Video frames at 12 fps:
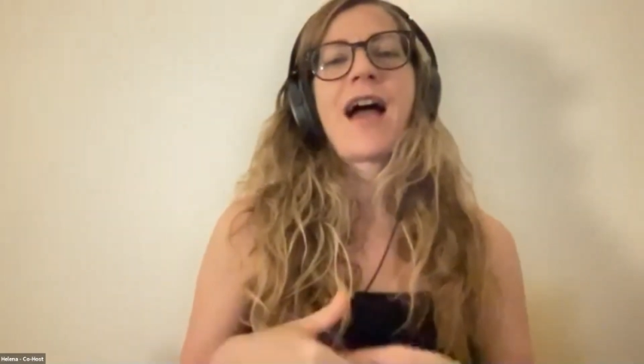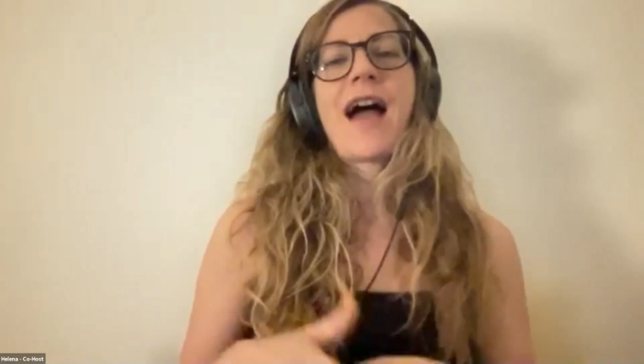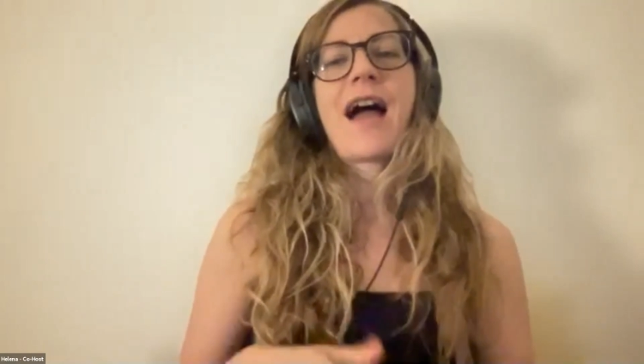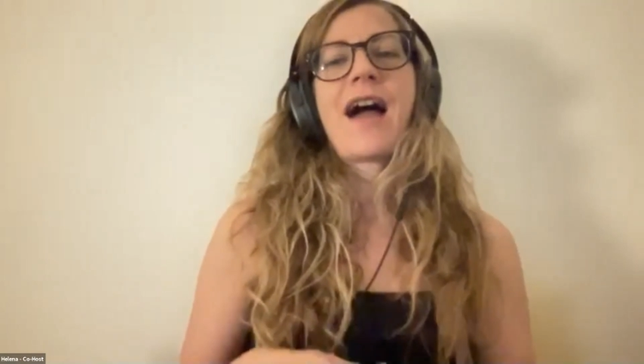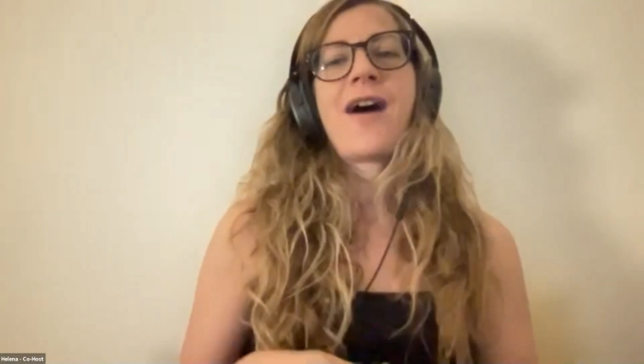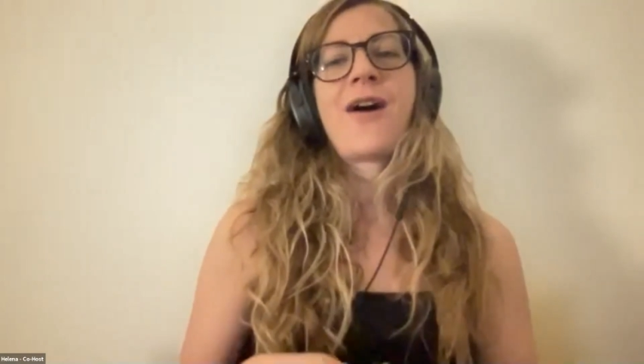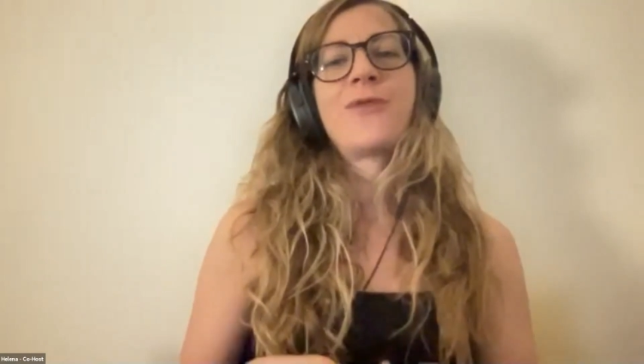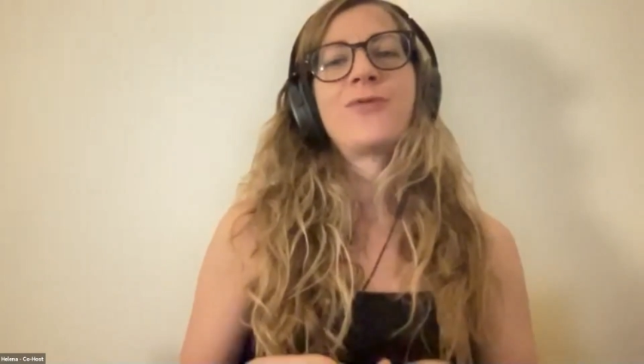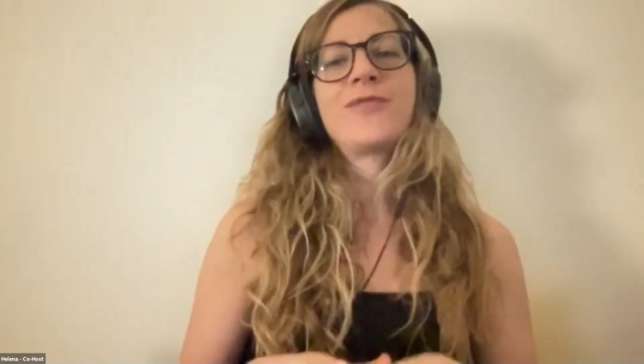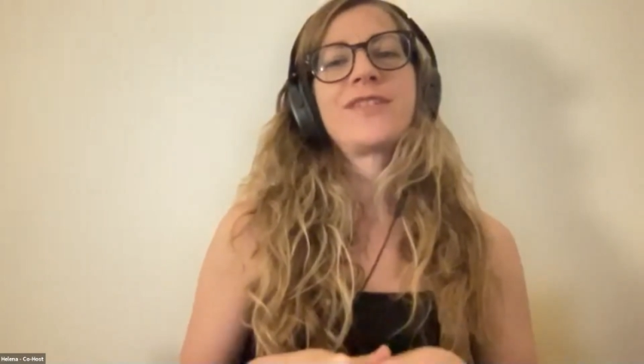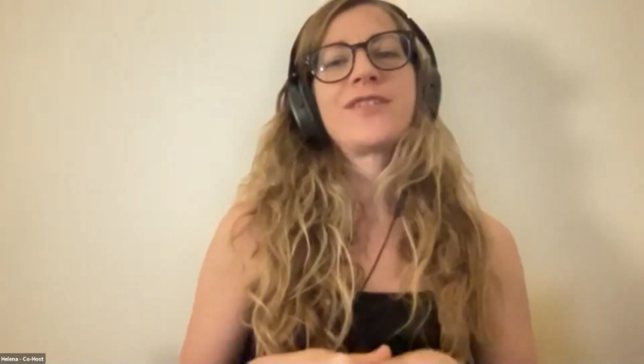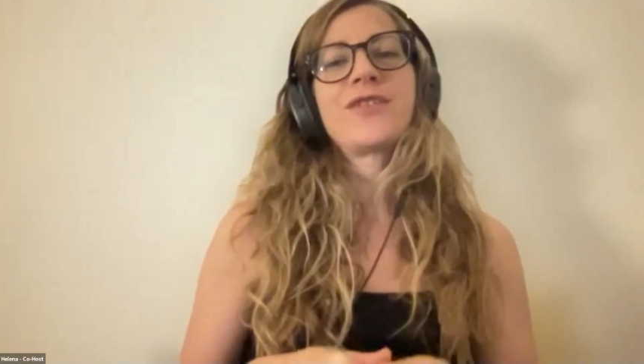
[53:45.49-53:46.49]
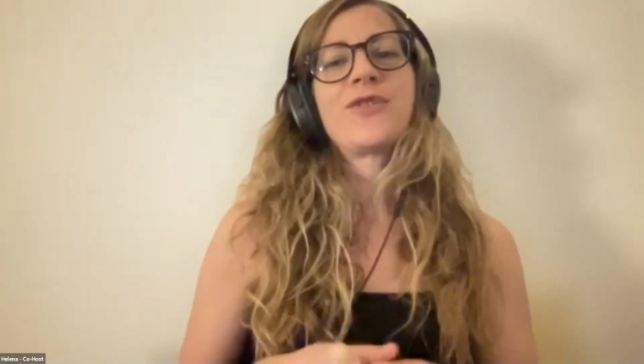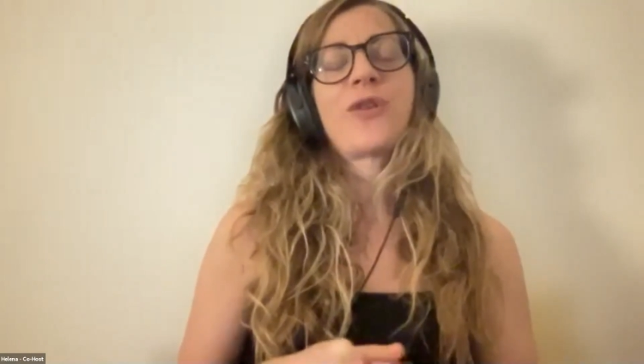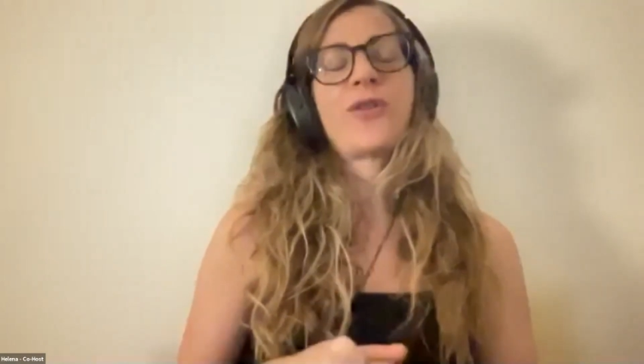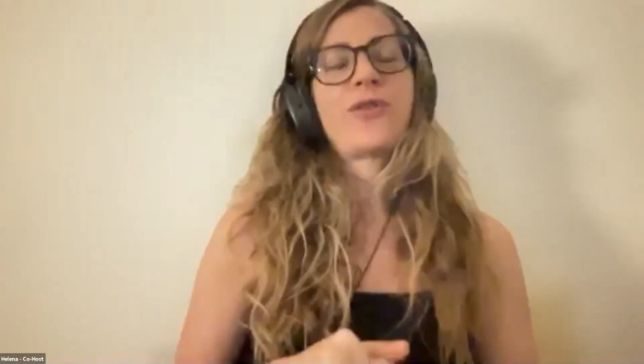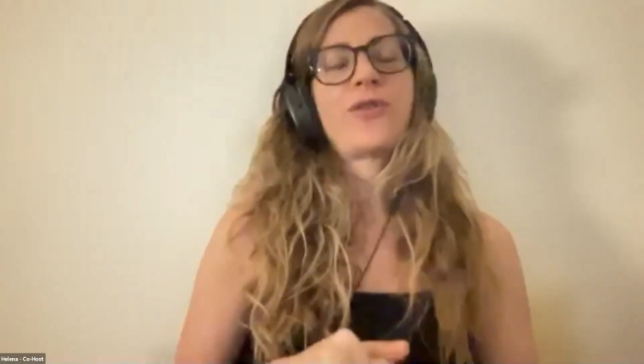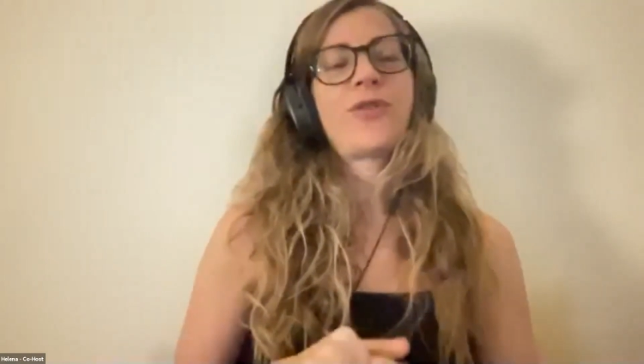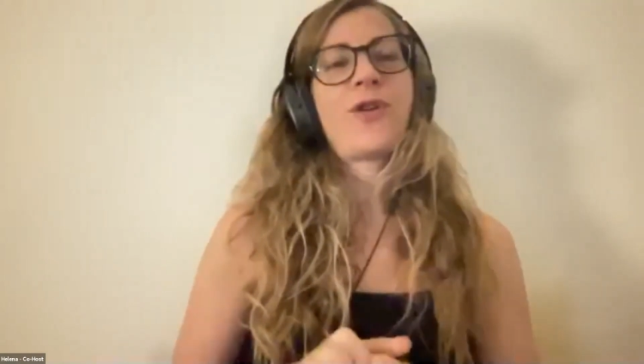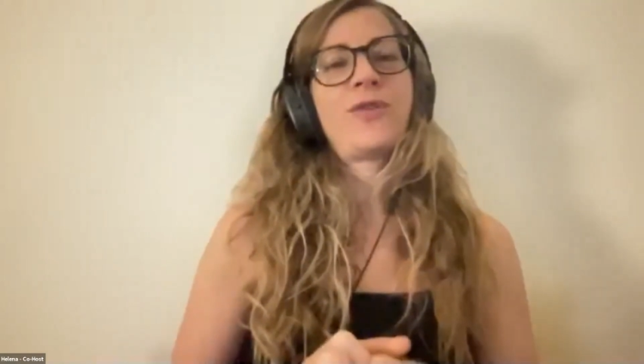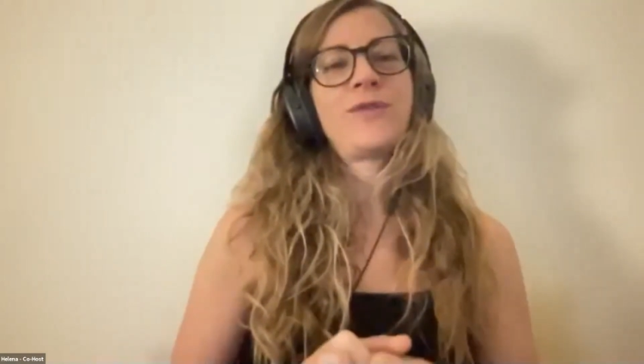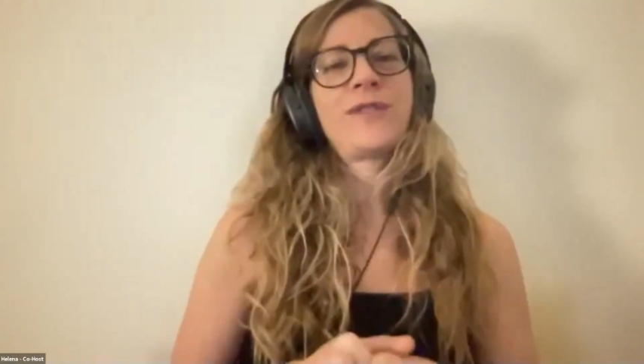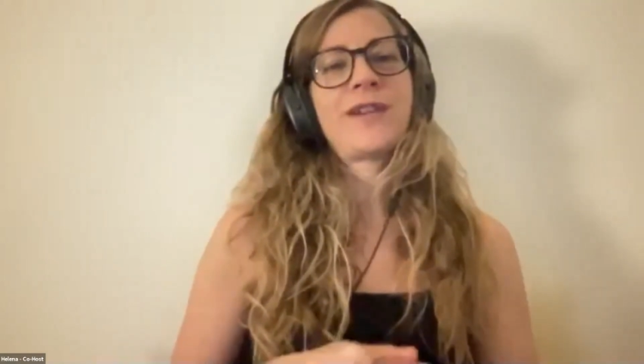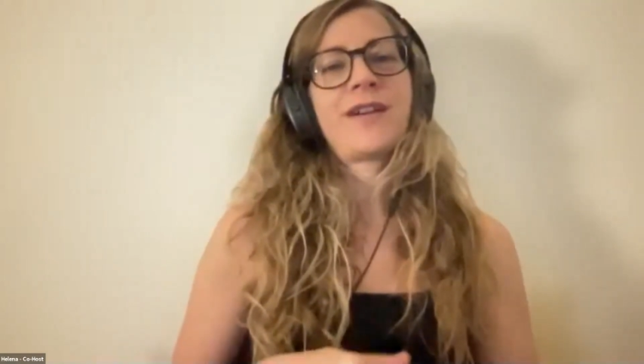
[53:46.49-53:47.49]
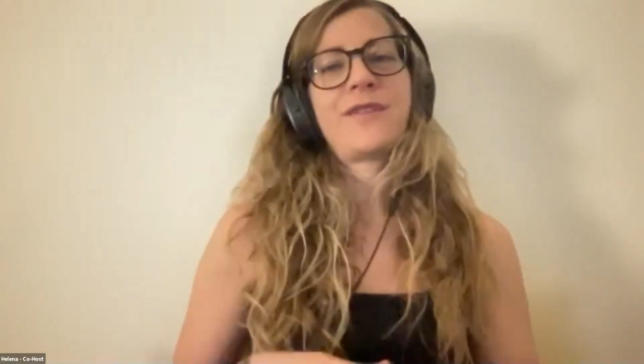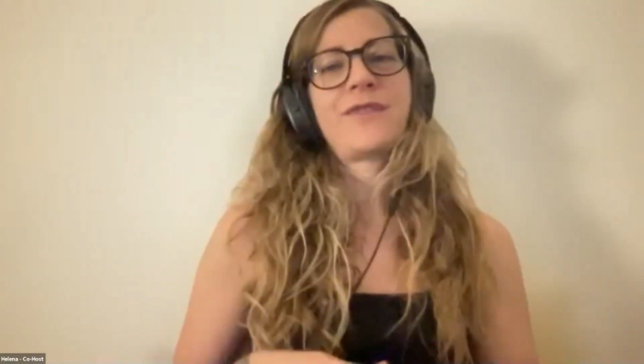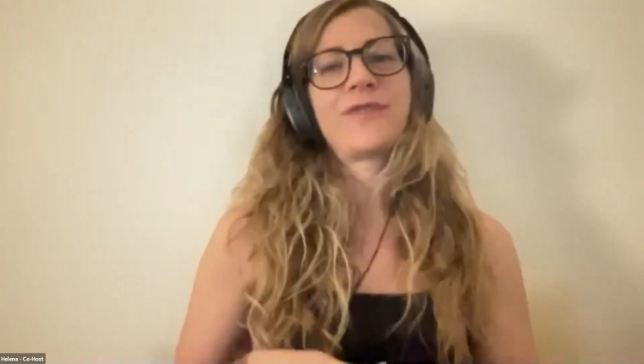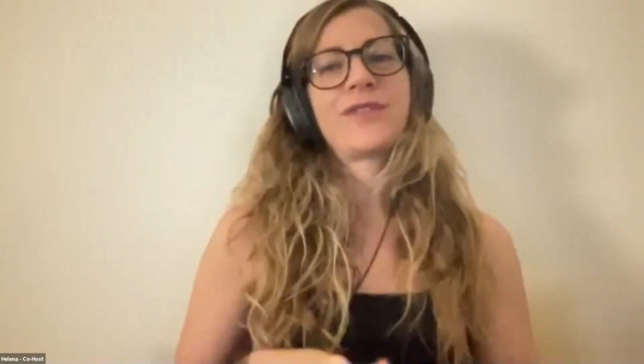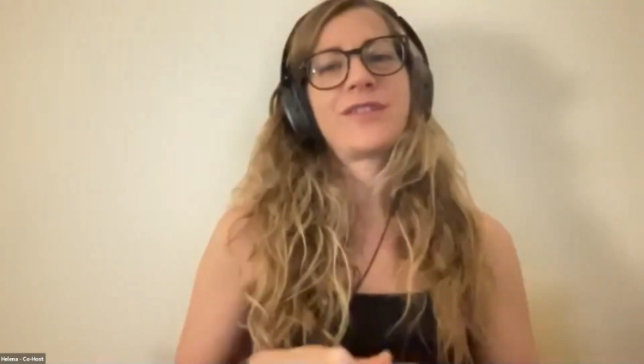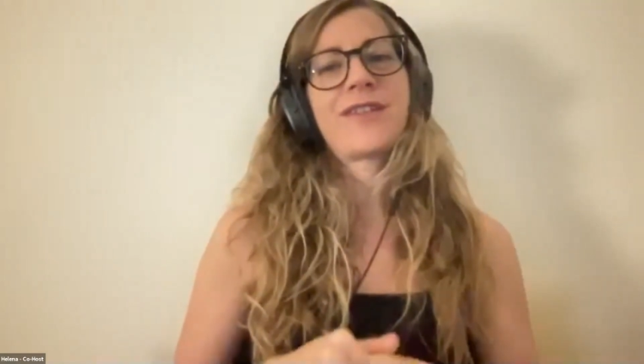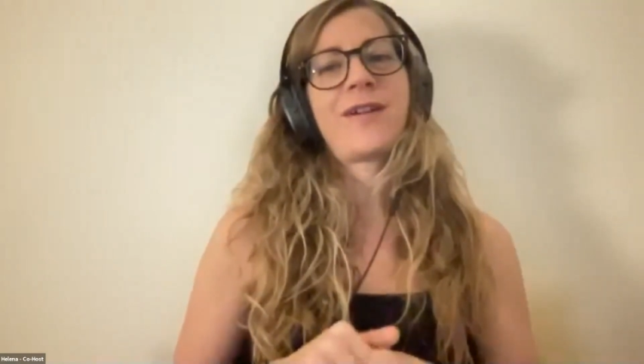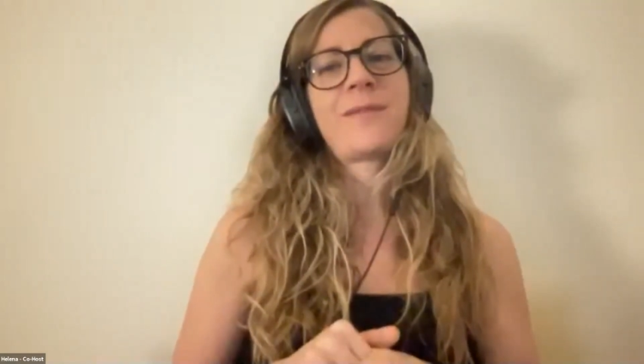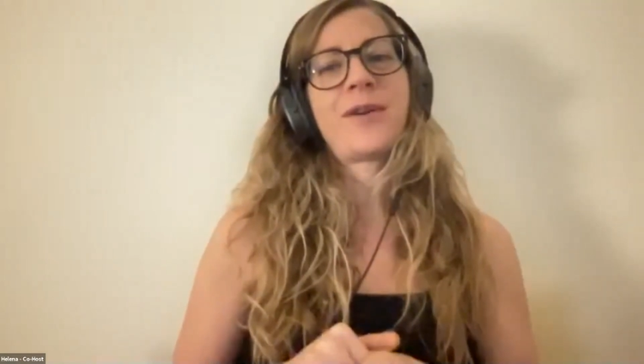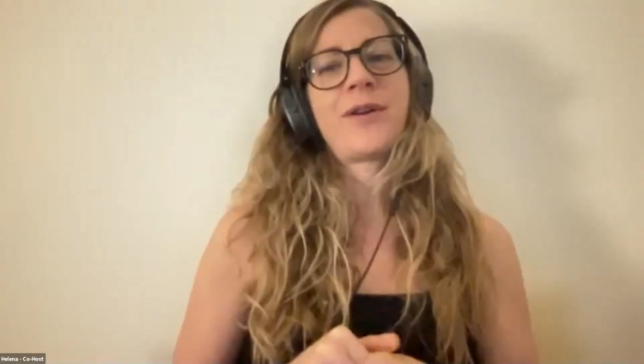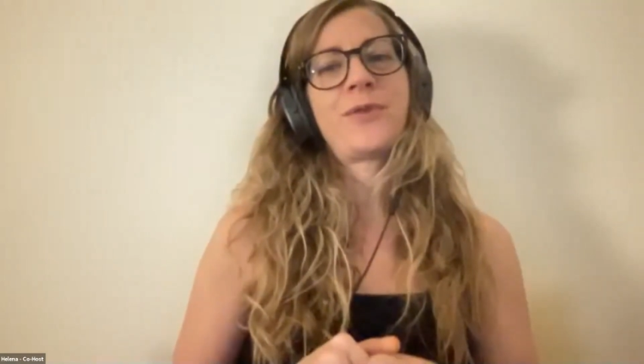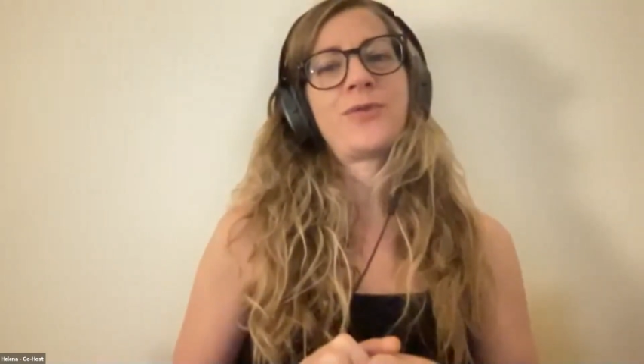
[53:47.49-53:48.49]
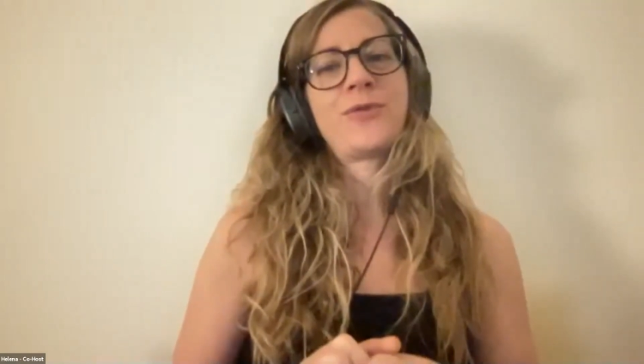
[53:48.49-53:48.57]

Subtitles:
How does a non-holder of Kusama or